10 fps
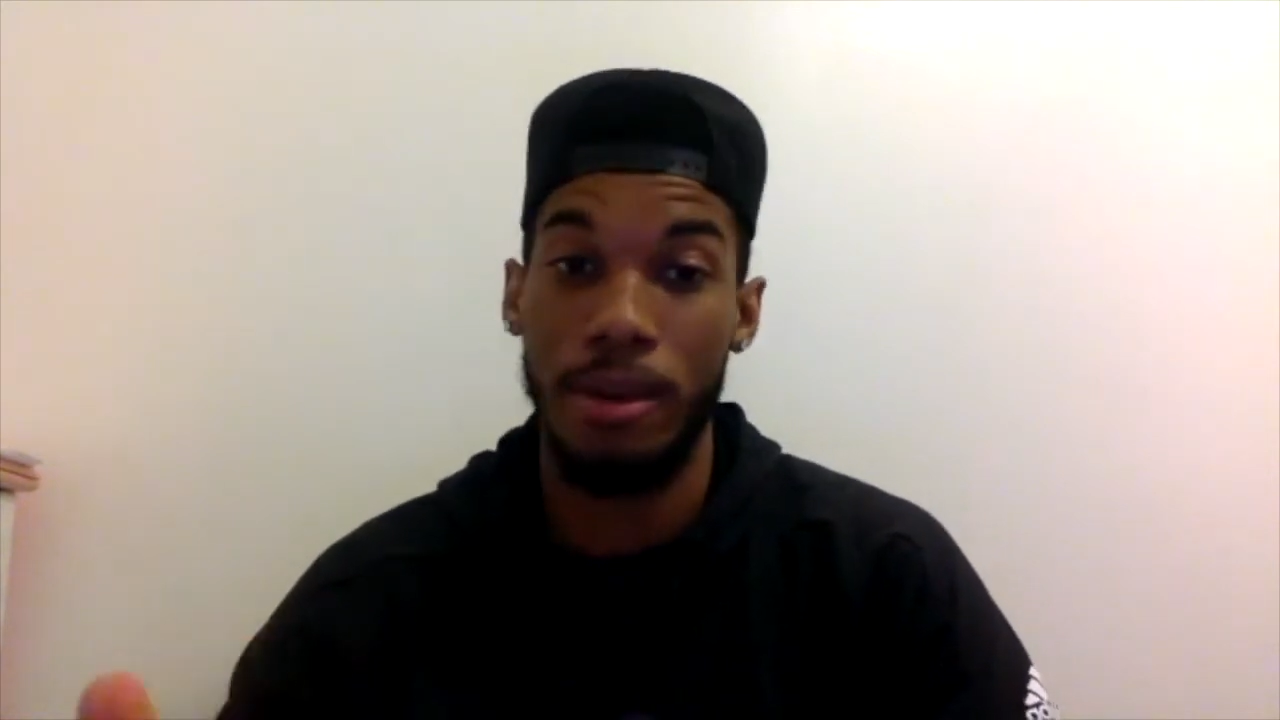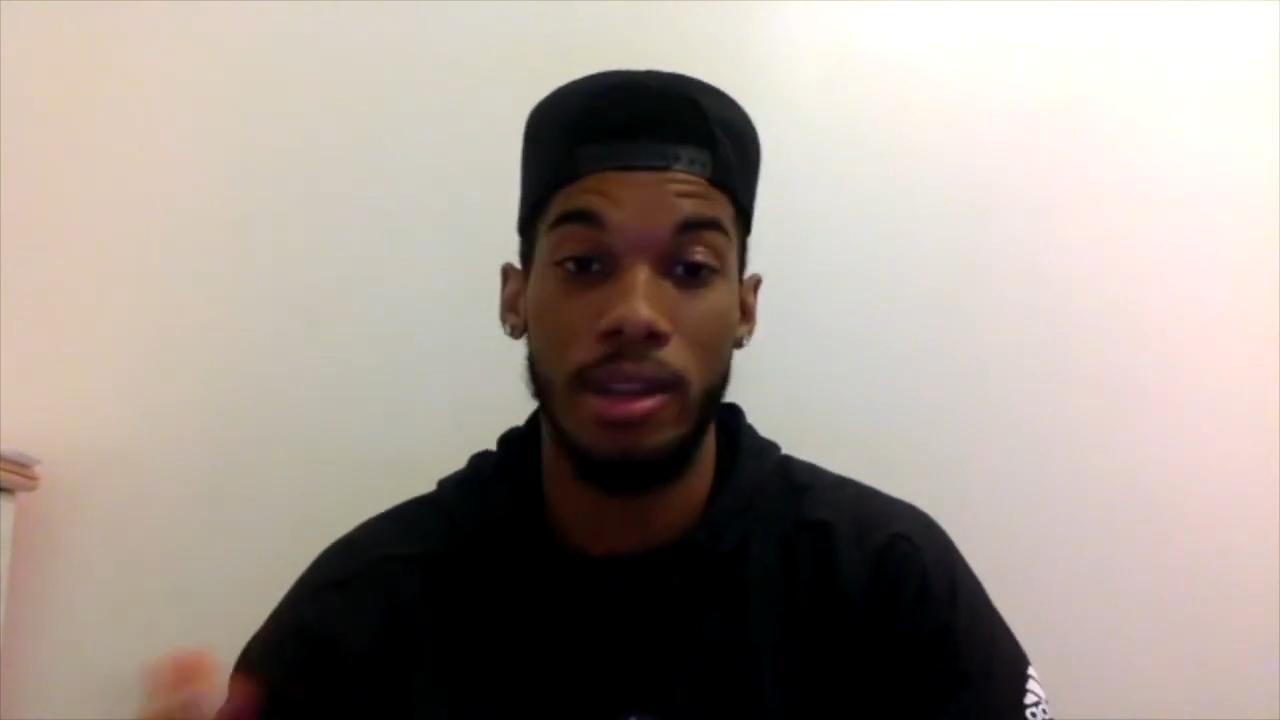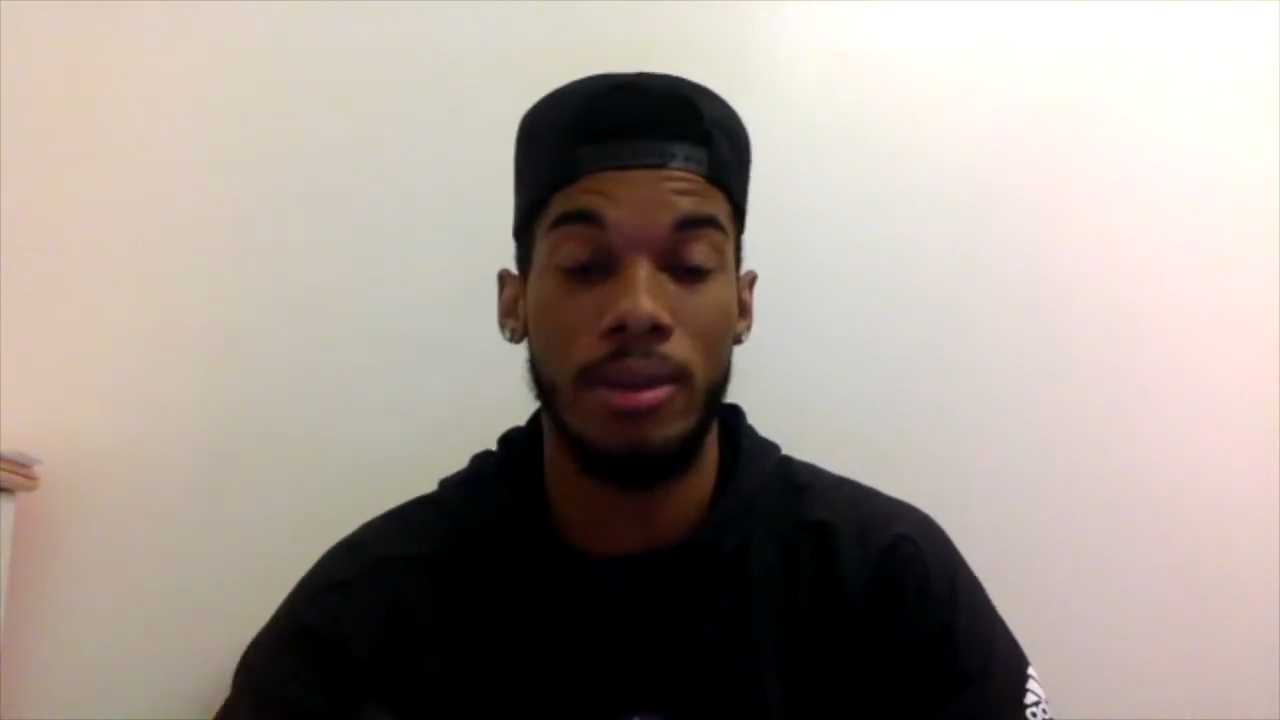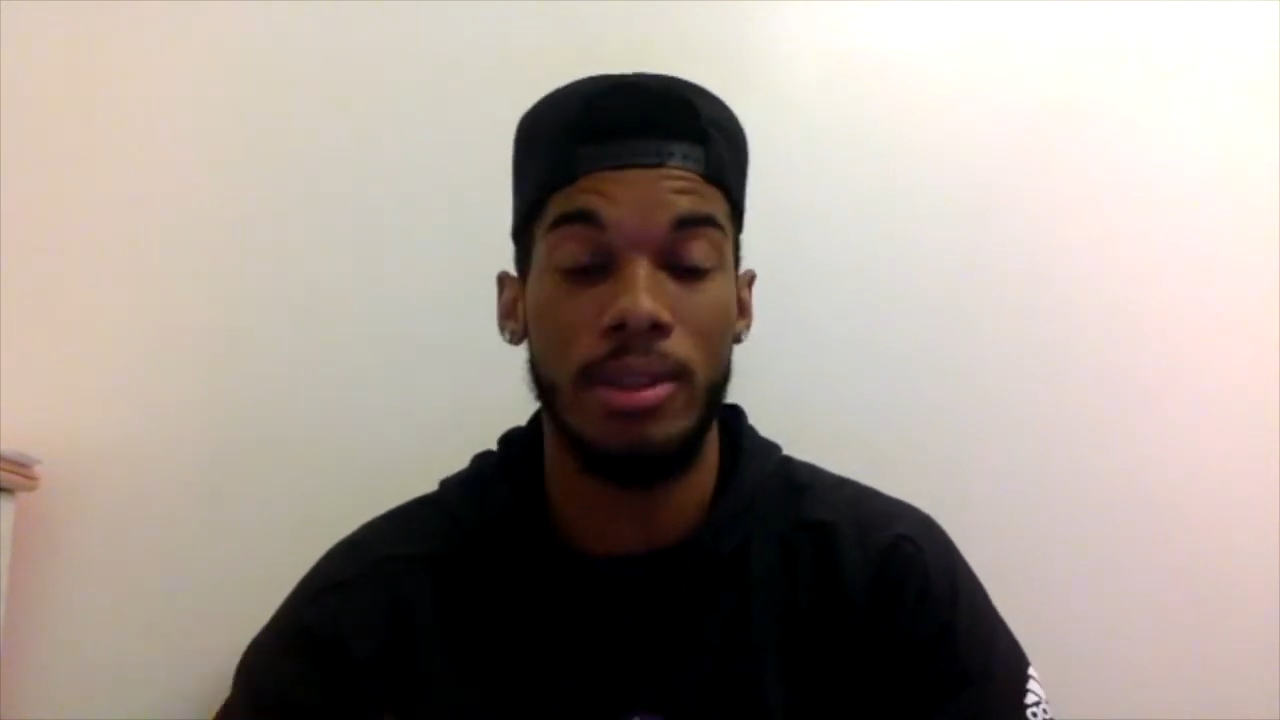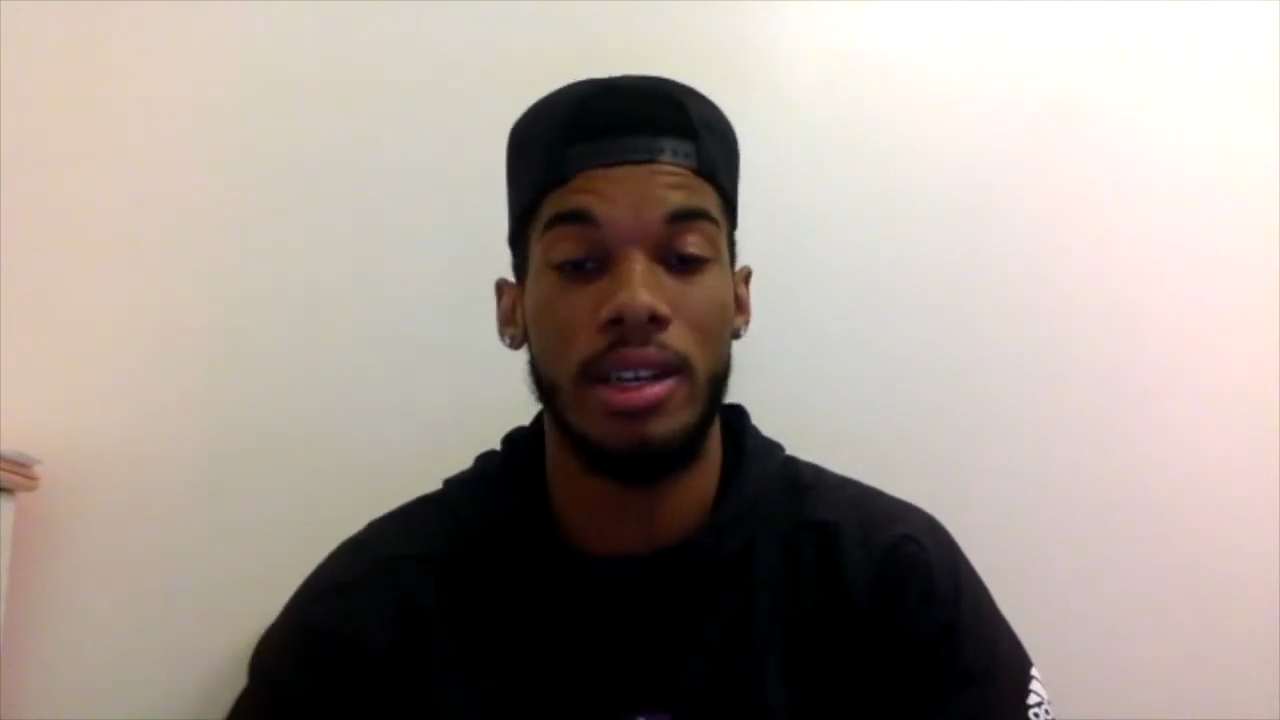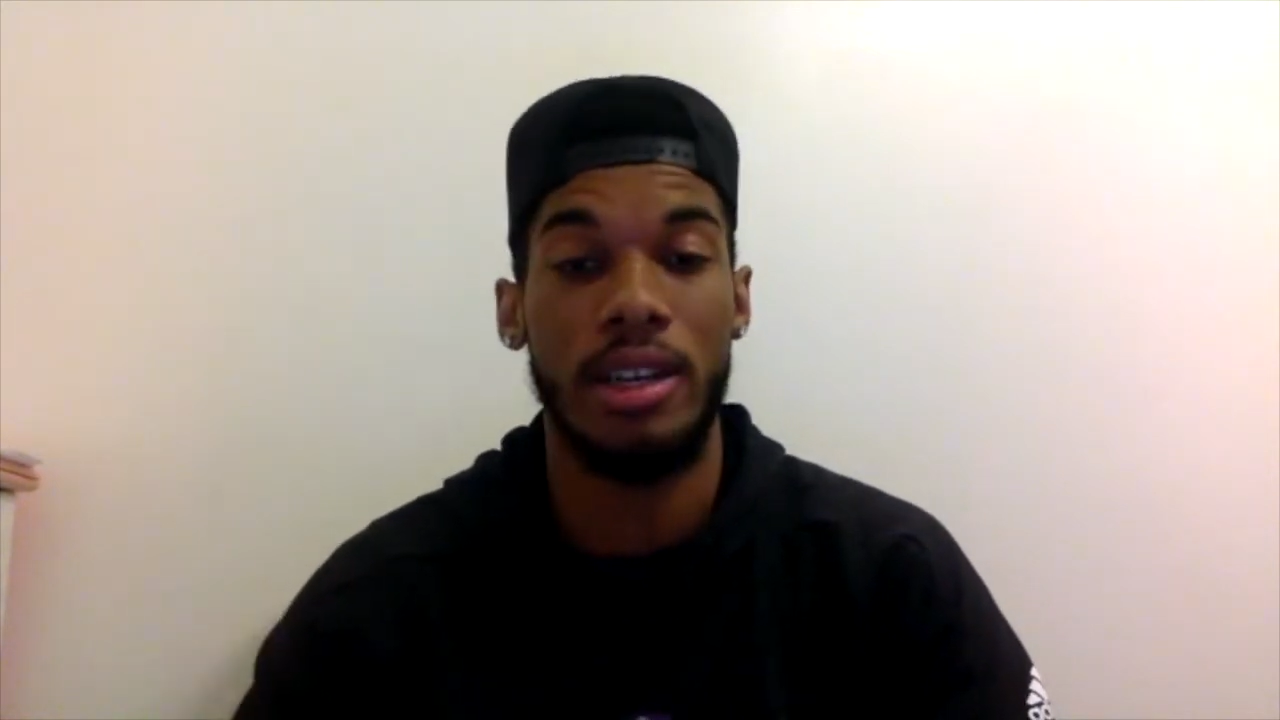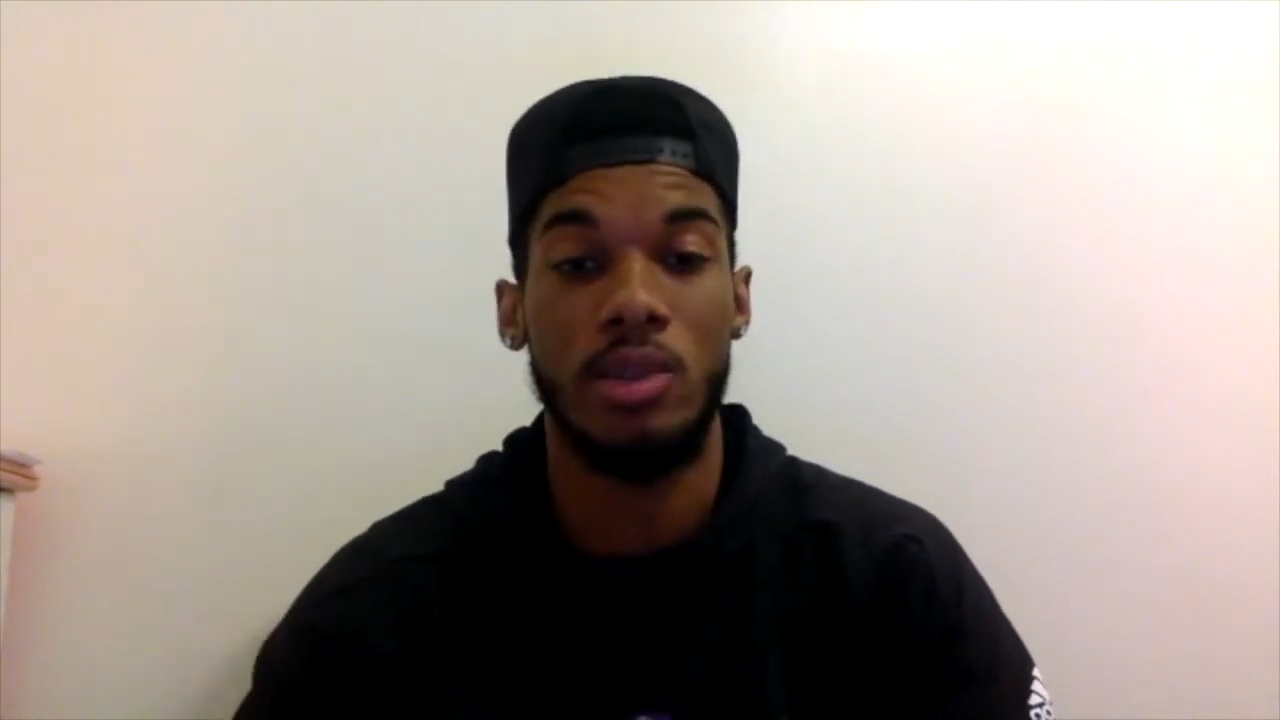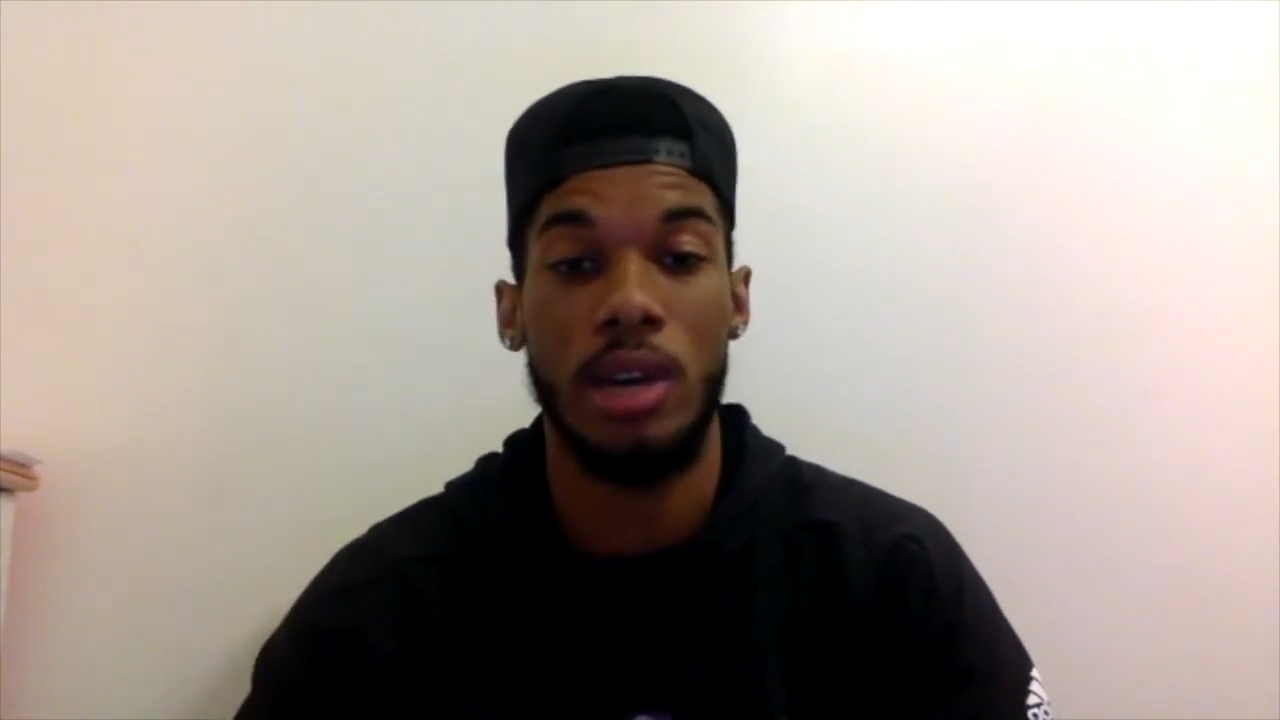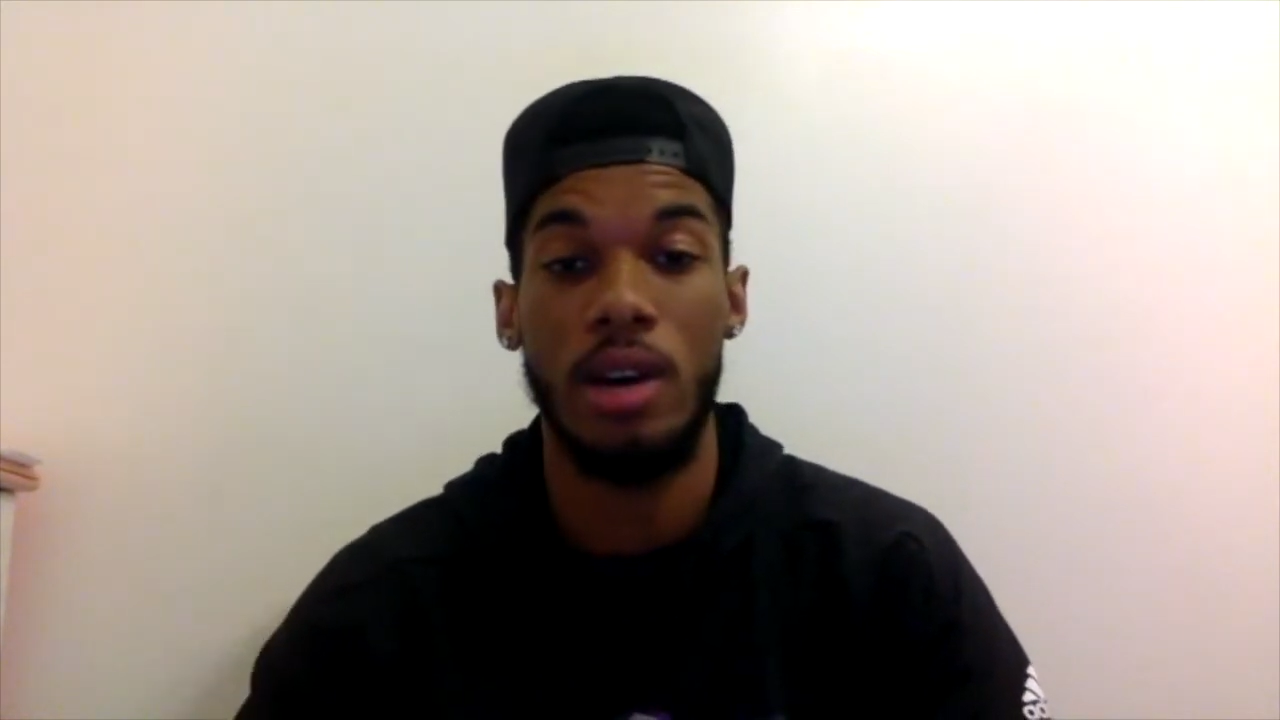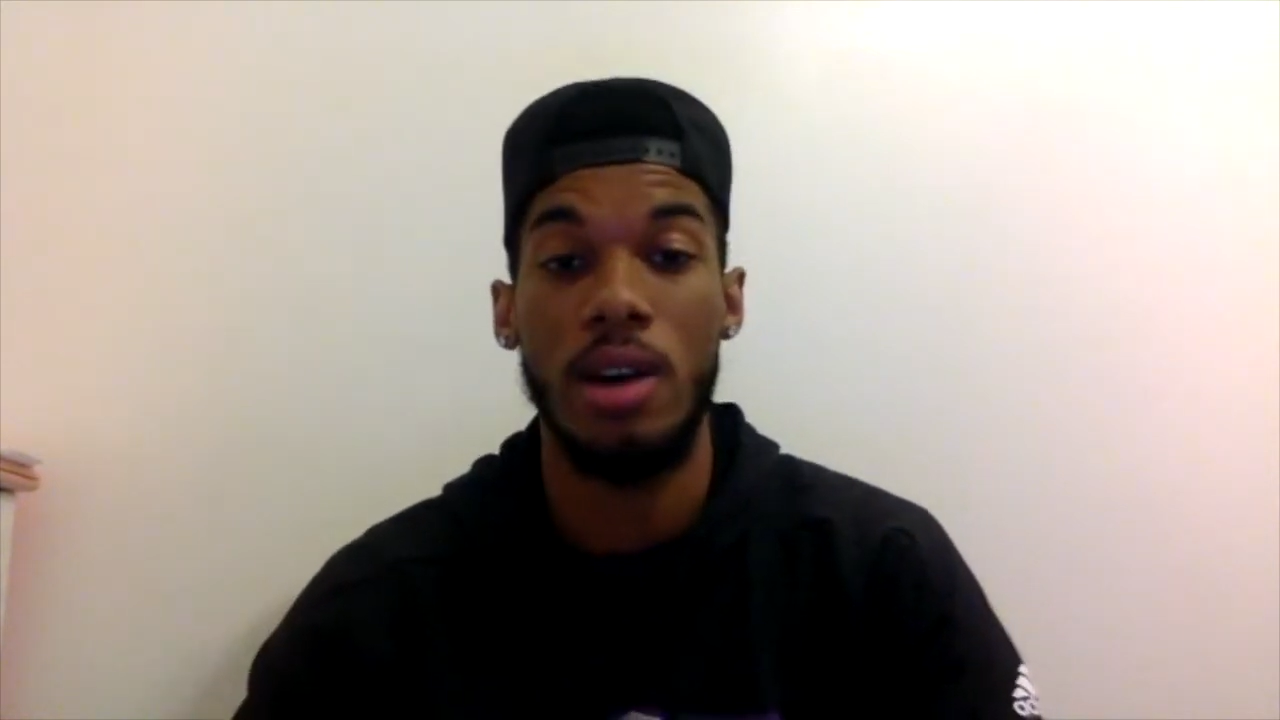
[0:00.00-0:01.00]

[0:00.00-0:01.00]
was there as well,